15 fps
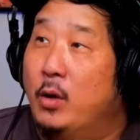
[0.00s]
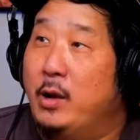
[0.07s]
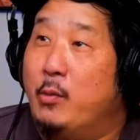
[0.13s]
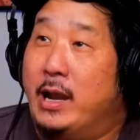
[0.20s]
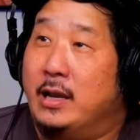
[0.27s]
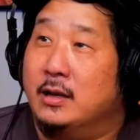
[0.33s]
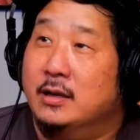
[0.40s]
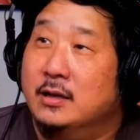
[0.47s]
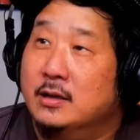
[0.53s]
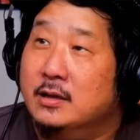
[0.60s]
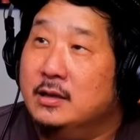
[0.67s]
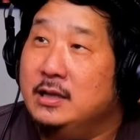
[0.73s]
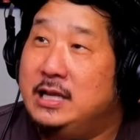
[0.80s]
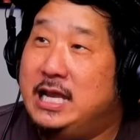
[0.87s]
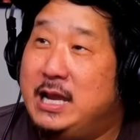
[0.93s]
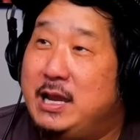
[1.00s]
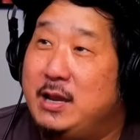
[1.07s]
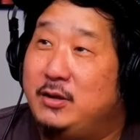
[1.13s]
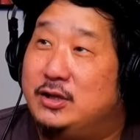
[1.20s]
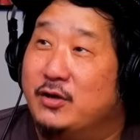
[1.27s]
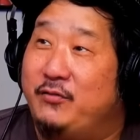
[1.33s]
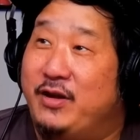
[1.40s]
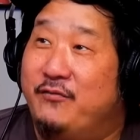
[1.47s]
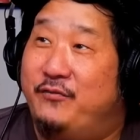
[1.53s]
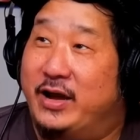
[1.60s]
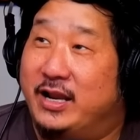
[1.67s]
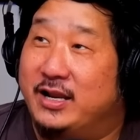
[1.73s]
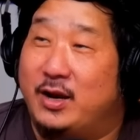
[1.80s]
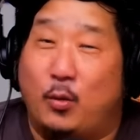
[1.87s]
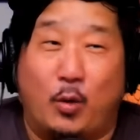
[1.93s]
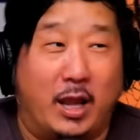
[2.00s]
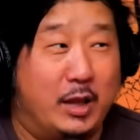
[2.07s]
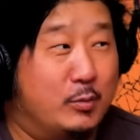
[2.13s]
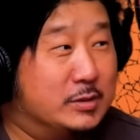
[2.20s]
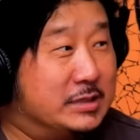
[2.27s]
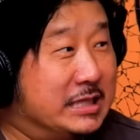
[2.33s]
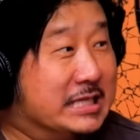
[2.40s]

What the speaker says: Wait. He invented it while he was